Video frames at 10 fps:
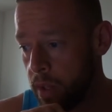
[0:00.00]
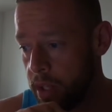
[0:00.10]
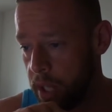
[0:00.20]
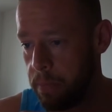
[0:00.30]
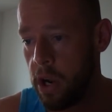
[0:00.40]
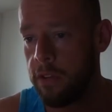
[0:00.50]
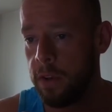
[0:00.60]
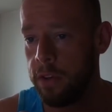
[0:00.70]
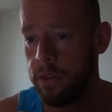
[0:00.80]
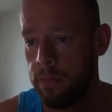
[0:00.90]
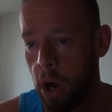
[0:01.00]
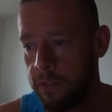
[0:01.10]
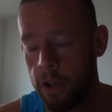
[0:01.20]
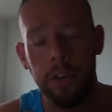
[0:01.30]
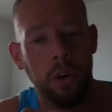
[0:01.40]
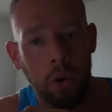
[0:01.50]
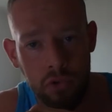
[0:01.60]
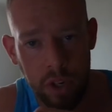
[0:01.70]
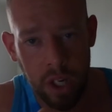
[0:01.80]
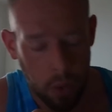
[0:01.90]
They'd been often offered
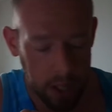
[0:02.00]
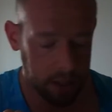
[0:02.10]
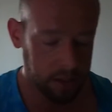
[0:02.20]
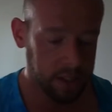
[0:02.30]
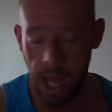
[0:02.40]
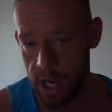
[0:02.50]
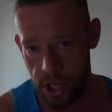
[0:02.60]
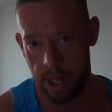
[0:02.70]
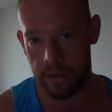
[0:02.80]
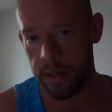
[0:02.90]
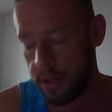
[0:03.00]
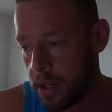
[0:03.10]
100 quid cash in hand